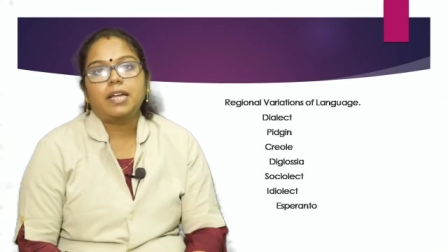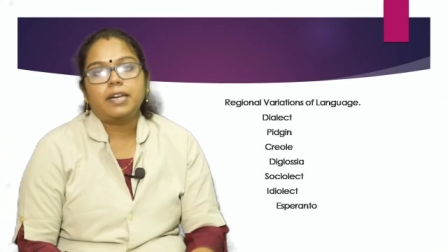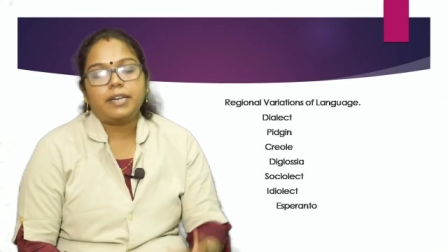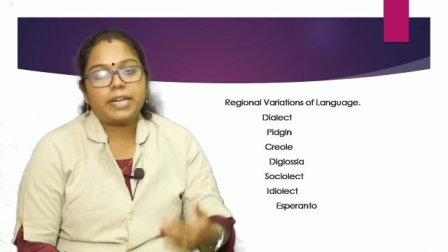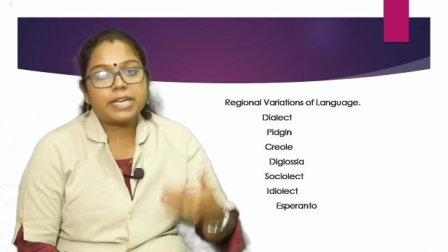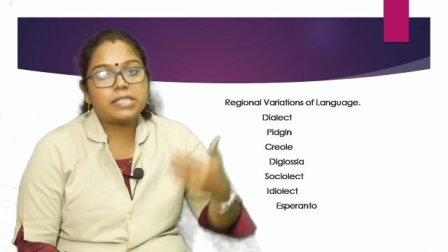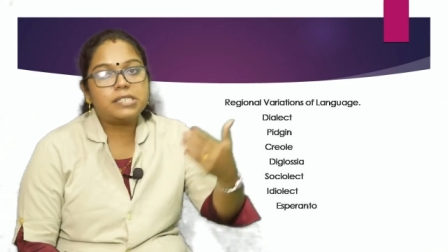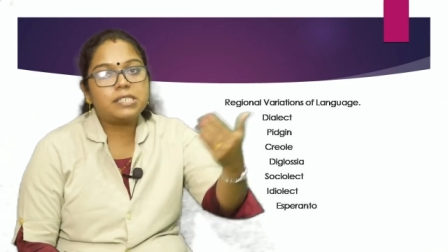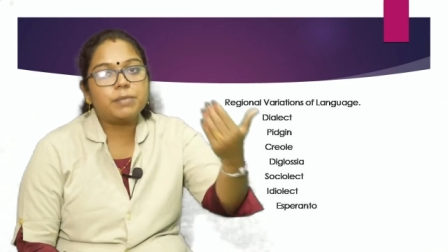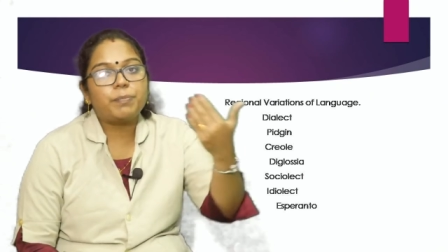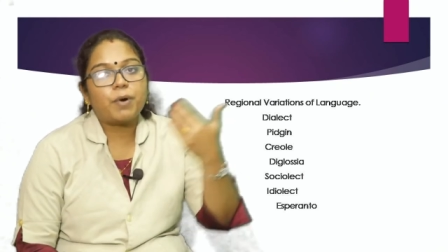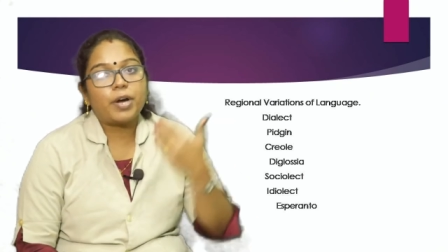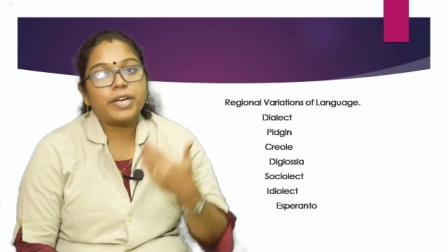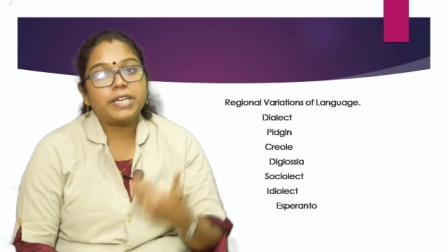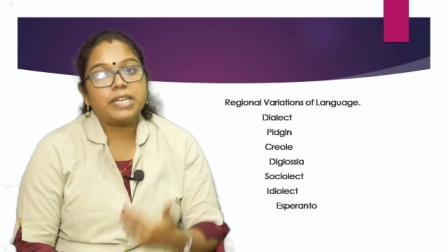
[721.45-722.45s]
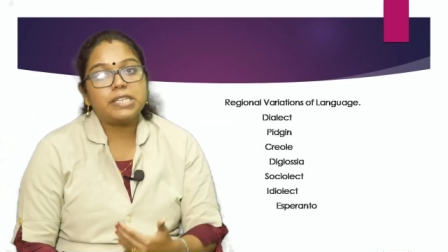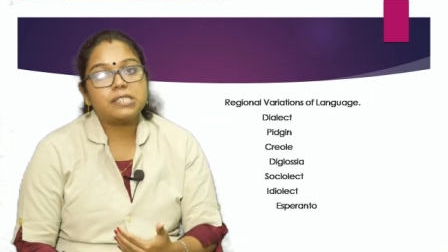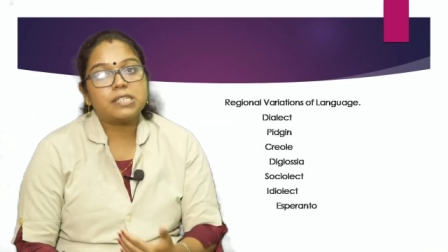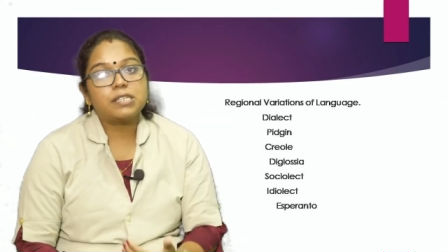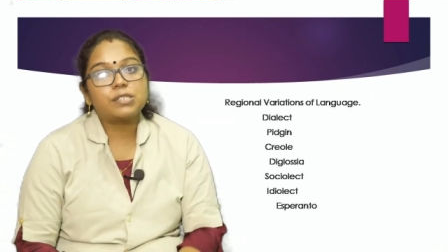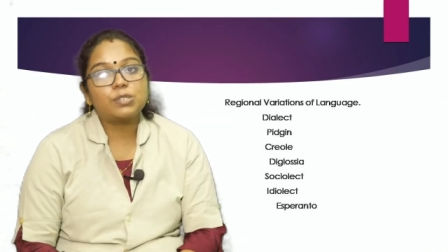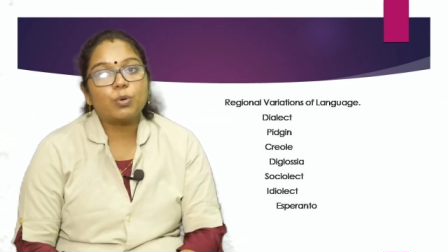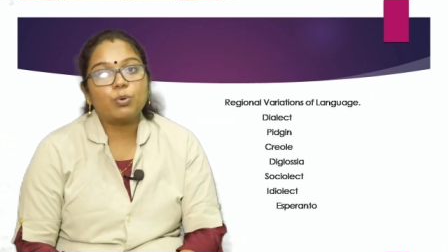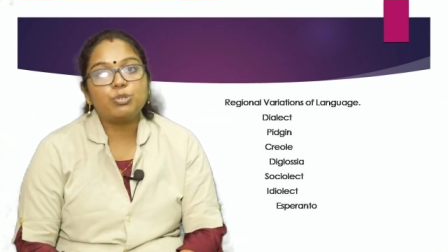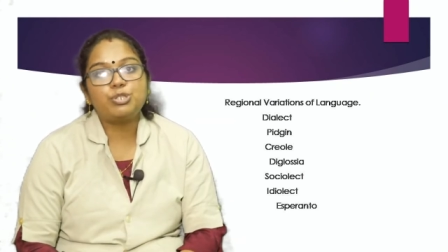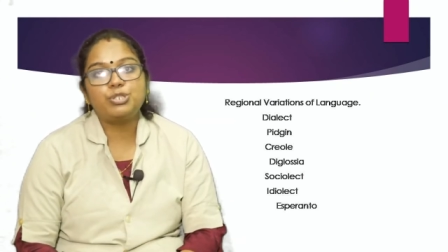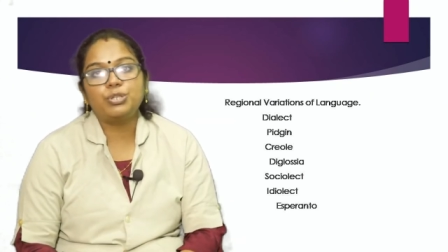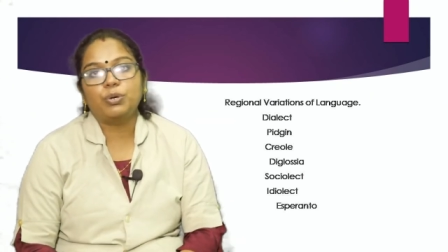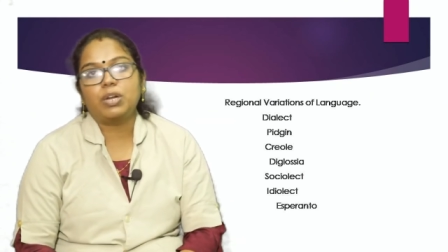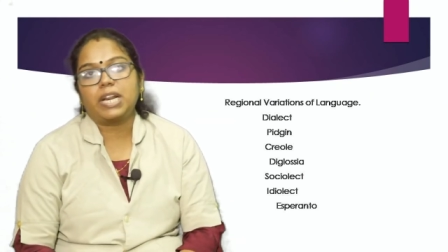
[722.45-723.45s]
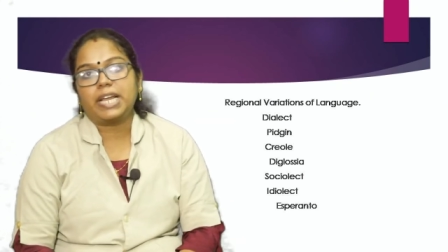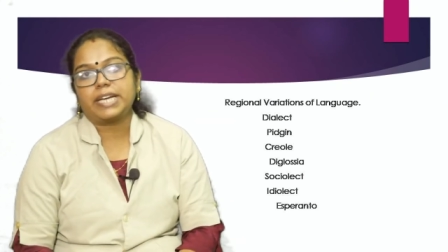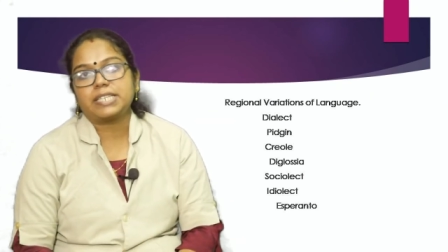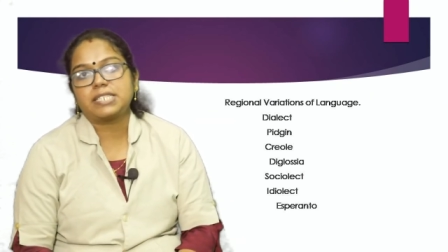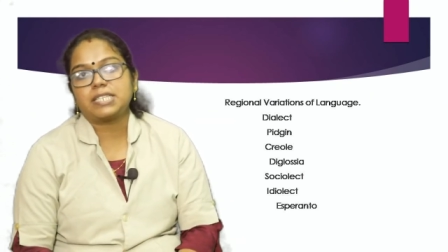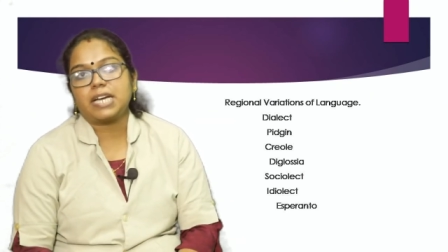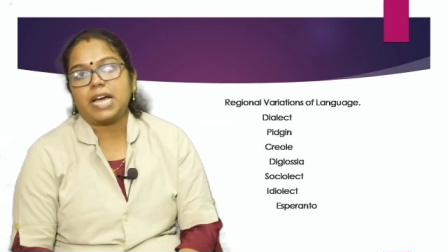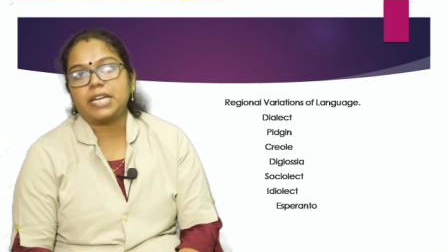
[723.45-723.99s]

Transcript: Next point is sociolect.